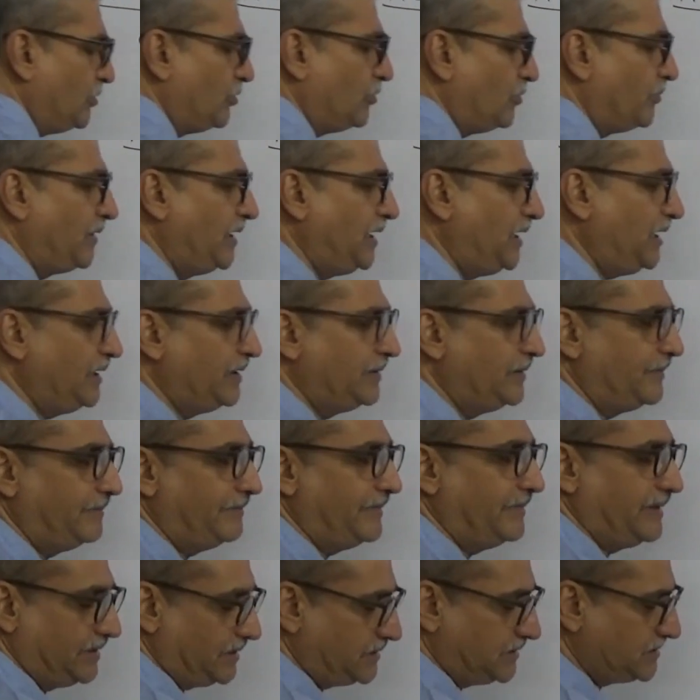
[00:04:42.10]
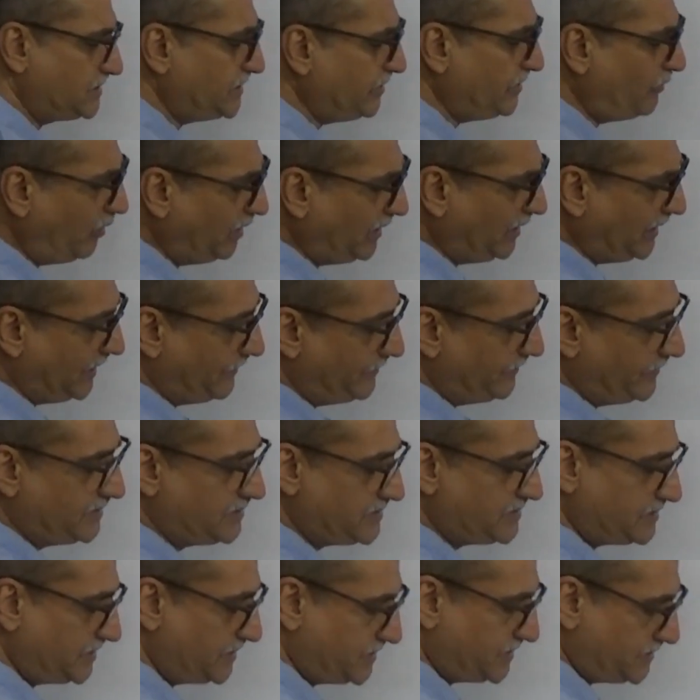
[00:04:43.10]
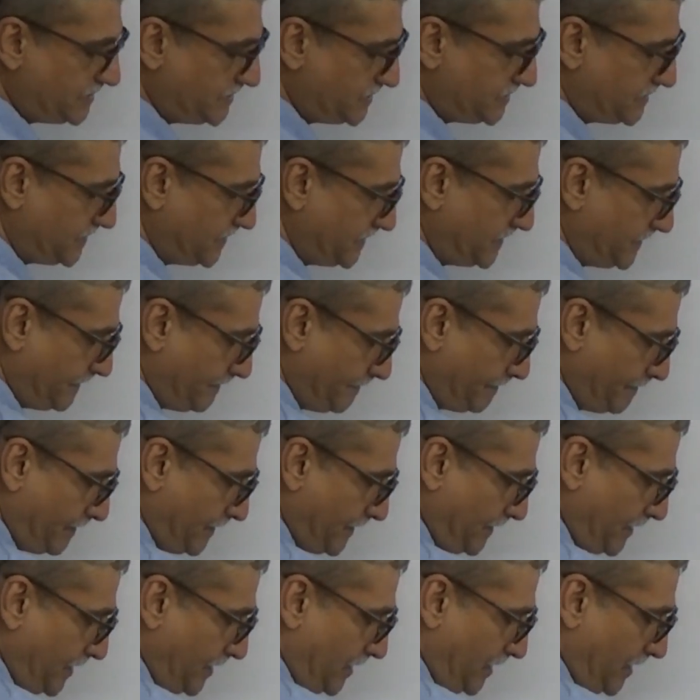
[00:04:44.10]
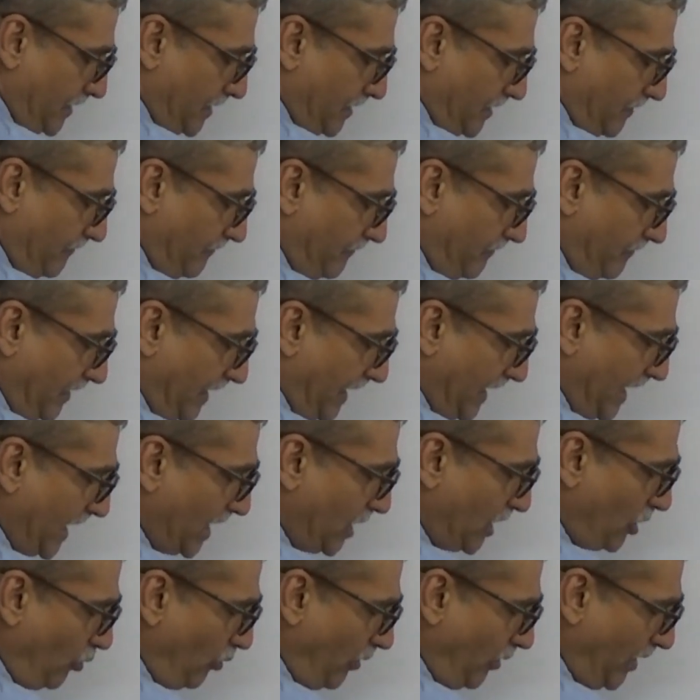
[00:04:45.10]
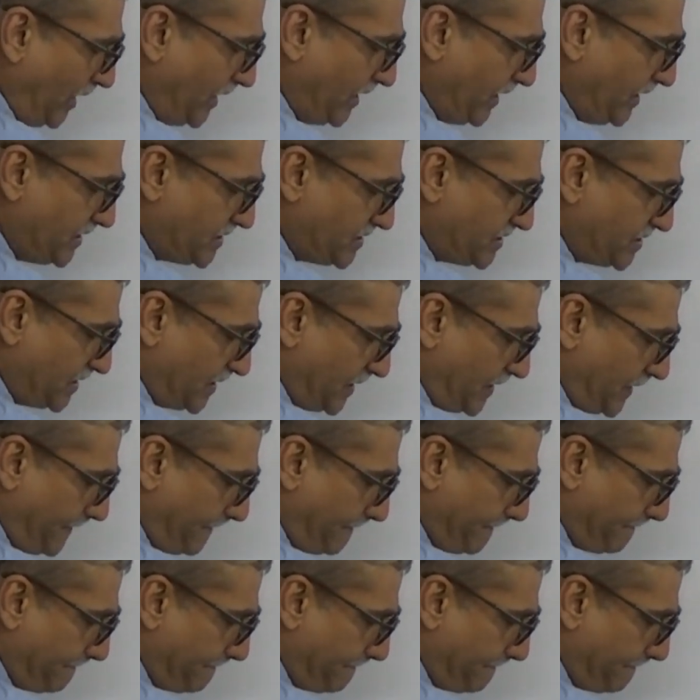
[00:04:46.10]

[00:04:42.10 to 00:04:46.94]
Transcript: noble metals. See, what happens is aqua regia